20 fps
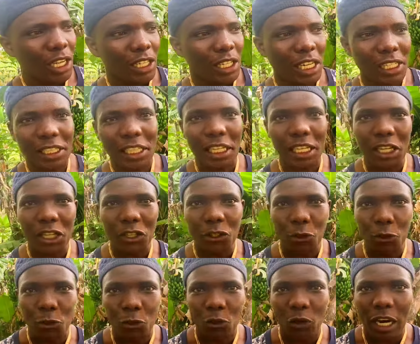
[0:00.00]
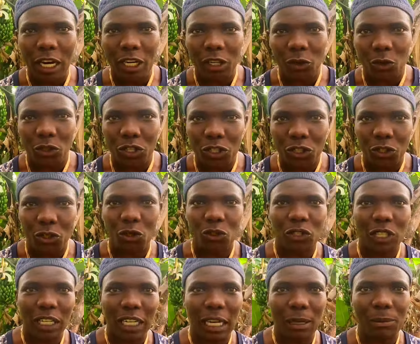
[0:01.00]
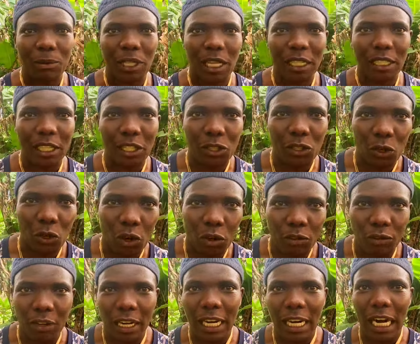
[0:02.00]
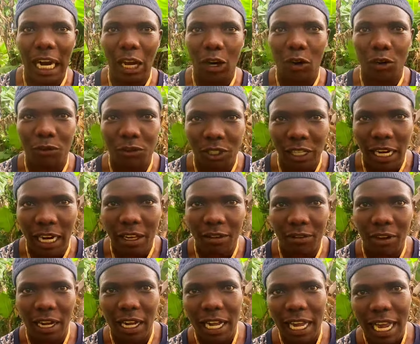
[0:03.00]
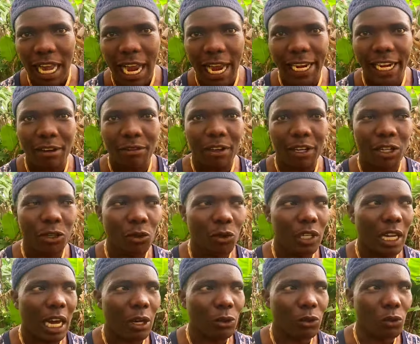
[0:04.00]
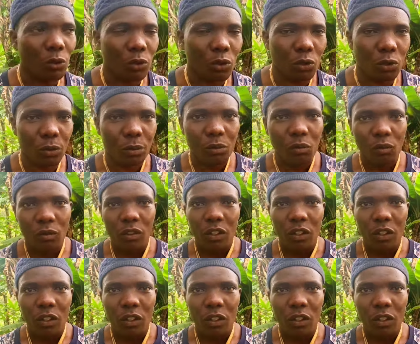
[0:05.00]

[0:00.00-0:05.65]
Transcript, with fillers: Yesterday, due to unconditional circumstances of uh, lack of saliva, I never knew how to do.